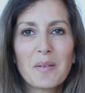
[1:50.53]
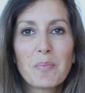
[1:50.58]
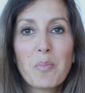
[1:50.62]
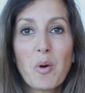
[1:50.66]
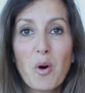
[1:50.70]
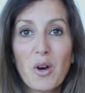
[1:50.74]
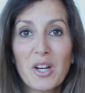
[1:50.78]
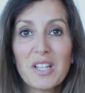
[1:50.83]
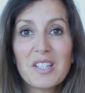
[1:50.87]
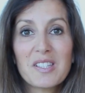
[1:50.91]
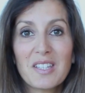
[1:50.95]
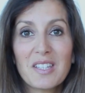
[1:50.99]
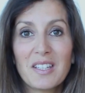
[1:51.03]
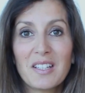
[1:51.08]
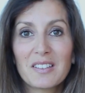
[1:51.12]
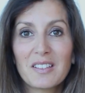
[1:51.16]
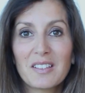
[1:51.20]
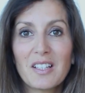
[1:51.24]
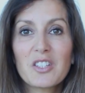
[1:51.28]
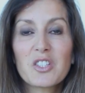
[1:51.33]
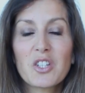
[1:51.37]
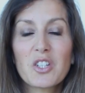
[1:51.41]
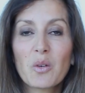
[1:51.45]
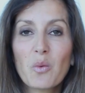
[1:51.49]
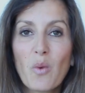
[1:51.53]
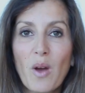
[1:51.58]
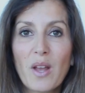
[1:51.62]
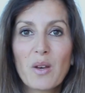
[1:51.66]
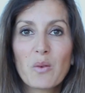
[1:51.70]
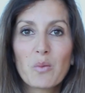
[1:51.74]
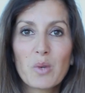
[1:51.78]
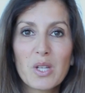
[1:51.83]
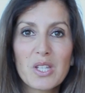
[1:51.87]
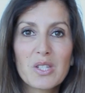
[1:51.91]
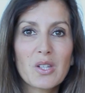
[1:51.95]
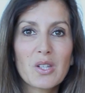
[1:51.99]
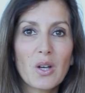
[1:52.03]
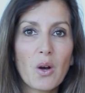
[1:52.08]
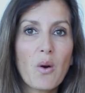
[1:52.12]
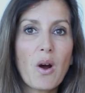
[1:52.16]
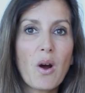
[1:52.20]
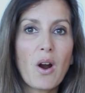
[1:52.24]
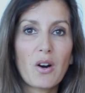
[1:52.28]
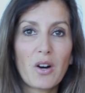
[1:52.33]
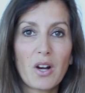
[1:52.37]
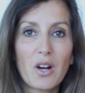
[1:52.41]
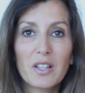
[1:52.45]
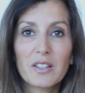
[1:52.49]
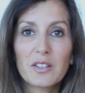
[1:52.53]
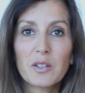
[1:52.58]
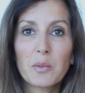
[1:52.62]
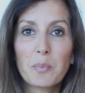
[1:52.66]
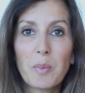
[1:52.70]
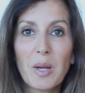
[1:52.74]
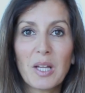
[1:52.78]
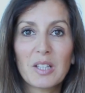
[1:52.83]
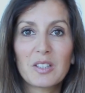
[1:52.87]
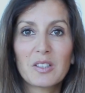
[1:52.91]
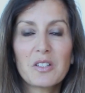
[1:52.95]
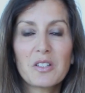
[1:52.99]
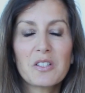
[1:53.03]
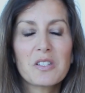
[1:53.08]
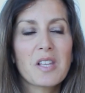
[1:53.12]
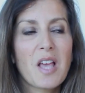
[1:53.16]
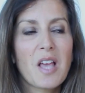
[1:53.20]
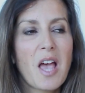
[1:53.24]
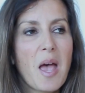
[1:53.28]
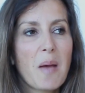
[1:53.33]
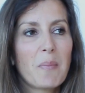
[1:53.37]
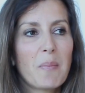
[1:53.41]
points in attention when we sew our other patterns,